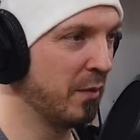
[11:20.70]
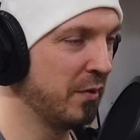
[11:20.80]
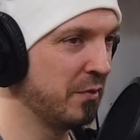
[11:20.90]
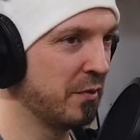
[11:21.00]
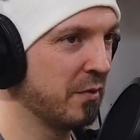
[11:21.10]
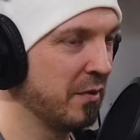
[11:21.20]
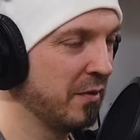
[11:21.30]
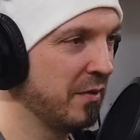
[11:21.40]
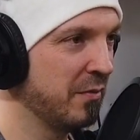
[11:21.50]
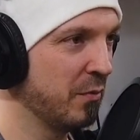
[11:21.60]
why is there
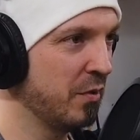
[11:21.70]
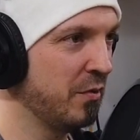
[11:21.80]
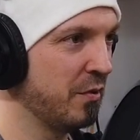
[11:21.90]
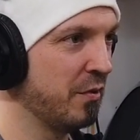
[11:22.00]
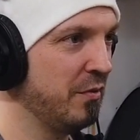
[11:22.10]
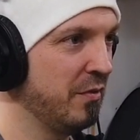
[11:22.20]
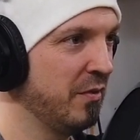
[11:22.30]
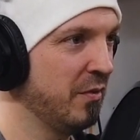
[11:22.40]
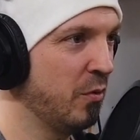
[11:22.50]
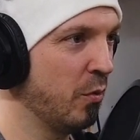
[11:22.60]
a
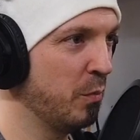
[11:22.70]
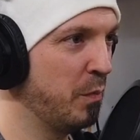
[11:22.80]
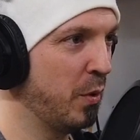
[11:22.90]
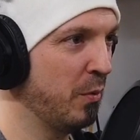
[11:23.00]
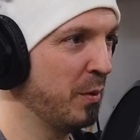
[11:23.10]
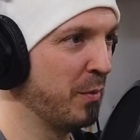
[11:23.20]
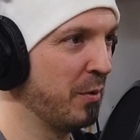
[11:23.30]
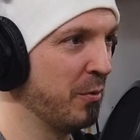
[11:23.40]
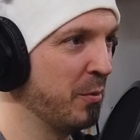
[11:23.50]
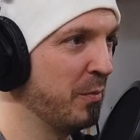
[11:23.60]
gold pole in my
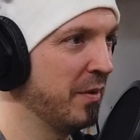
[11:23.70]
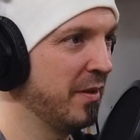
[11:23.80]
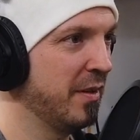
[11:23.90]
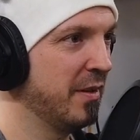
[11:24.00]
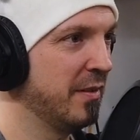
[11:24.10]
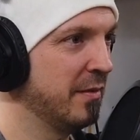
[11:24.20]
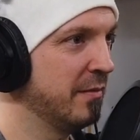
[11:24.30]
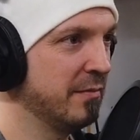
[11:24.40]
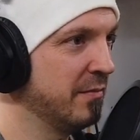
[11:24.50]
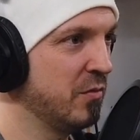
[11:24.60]
room?
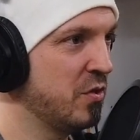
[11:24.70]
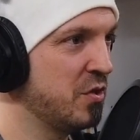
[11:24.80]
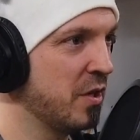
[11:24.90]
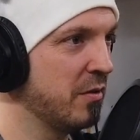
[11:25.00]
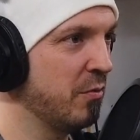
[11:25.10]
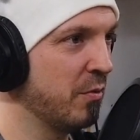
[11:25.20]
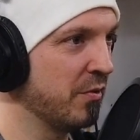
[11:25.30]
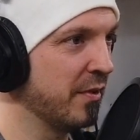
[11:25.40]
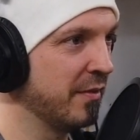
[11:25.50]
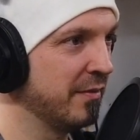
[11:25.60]
Just shut the door,
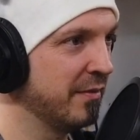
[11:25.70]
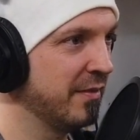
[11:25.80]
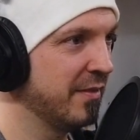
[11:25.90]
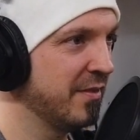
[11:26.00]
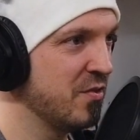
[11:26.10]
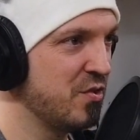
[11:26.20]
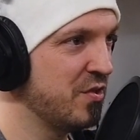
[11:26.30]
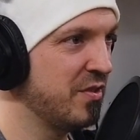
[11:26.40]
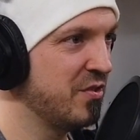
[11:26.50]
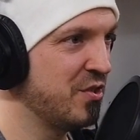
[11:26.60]
son.
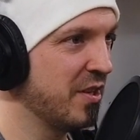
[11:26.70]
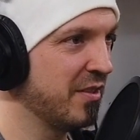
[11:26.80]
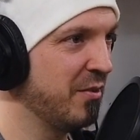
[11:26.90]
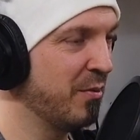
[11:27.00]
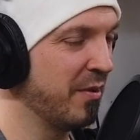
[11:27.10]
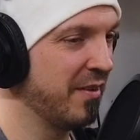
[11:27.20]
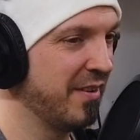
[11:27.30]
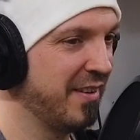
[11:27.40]
Shut the door.